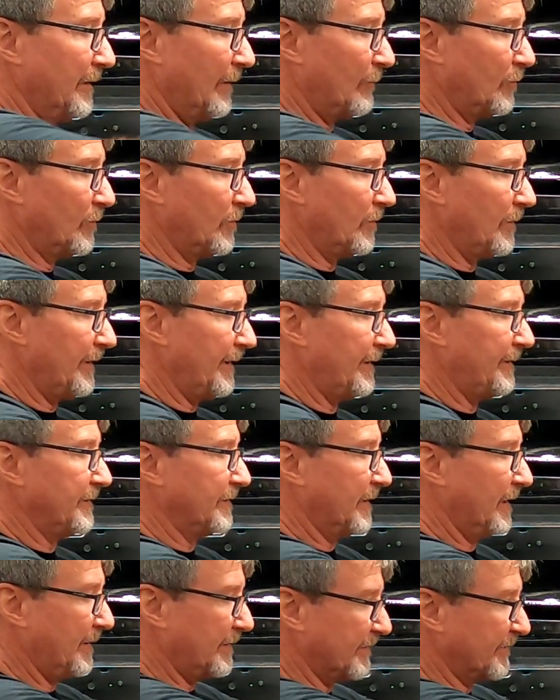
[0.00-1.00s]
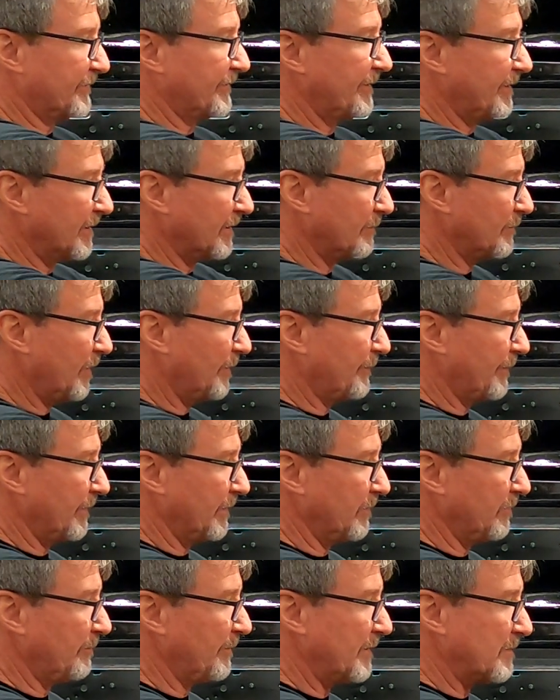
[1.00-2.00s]
I'm gonna go ahead and kind of snug them up a
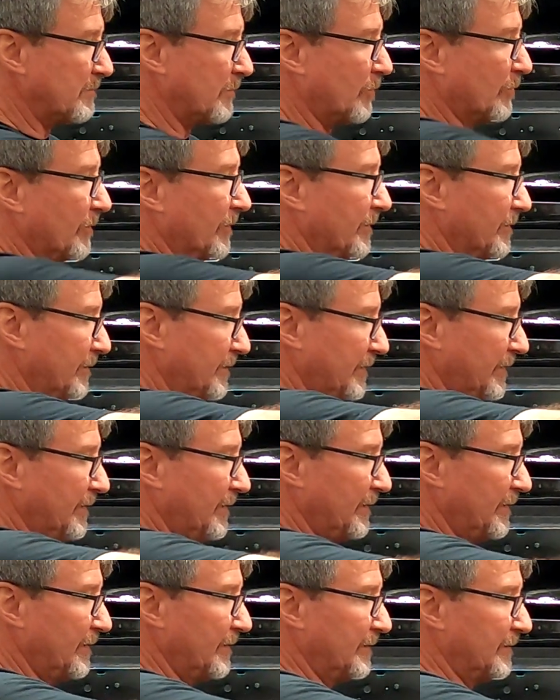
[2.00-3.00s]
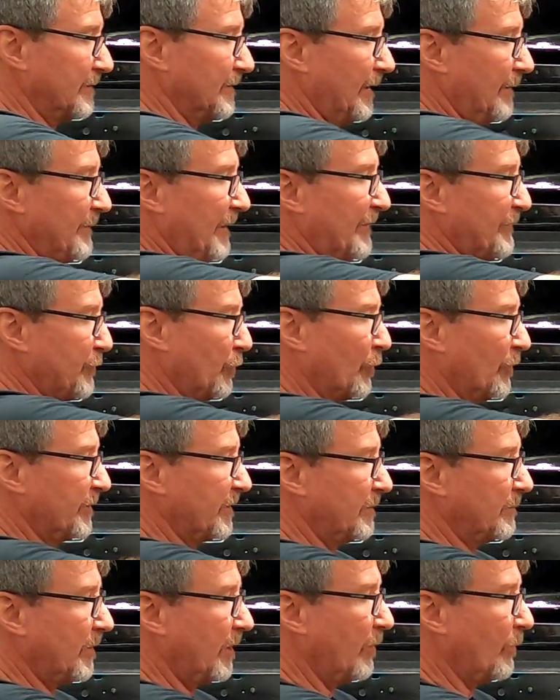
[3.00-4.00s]
little bit more. I'm not
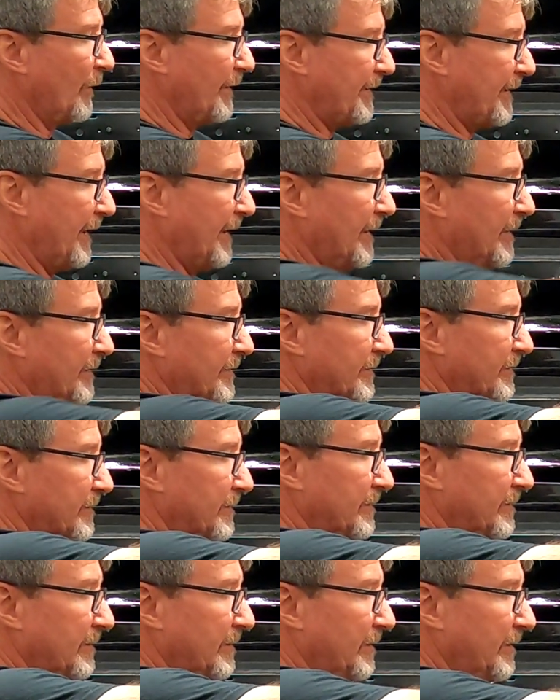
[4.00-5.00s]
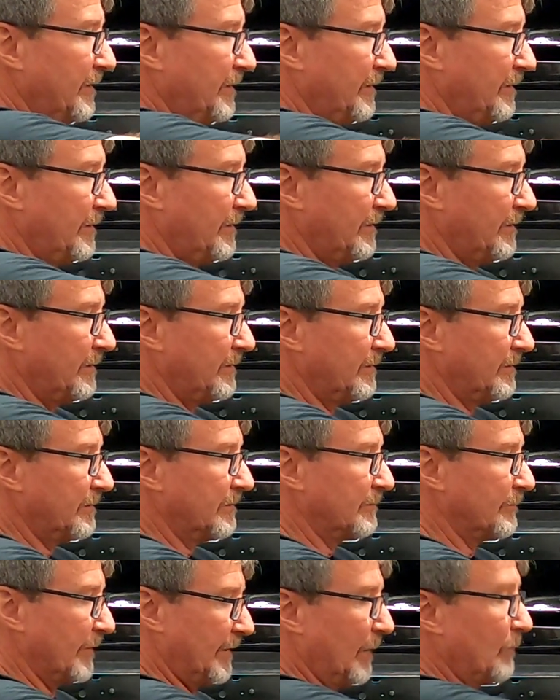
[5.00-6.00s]
torquing them all the way down,
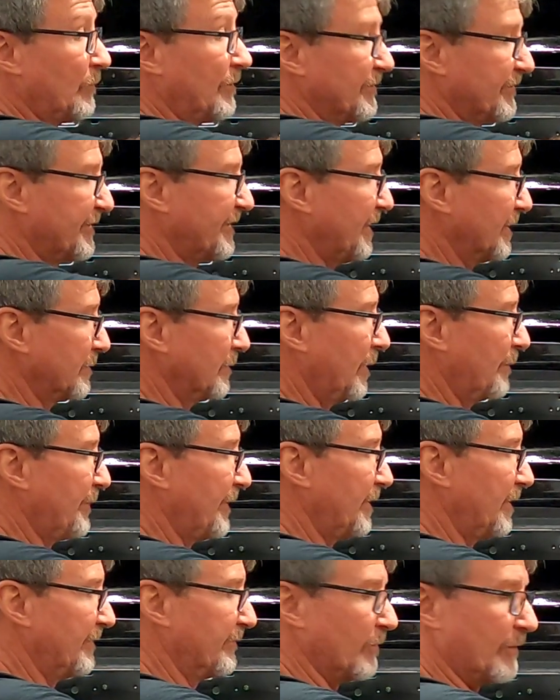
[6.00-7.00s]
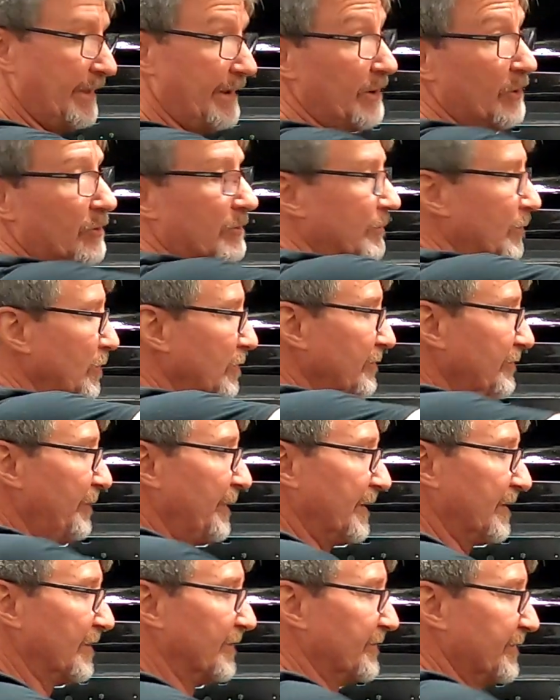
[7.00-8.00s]
but I'm gonna snug them up enough so they don't move
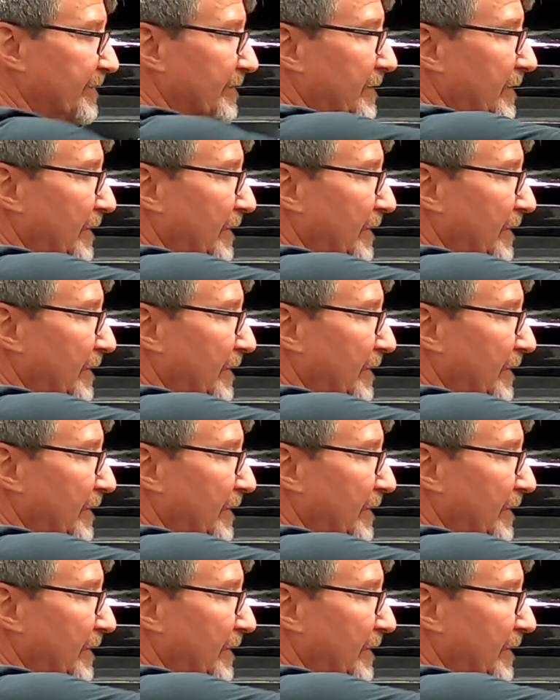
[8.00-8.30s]
because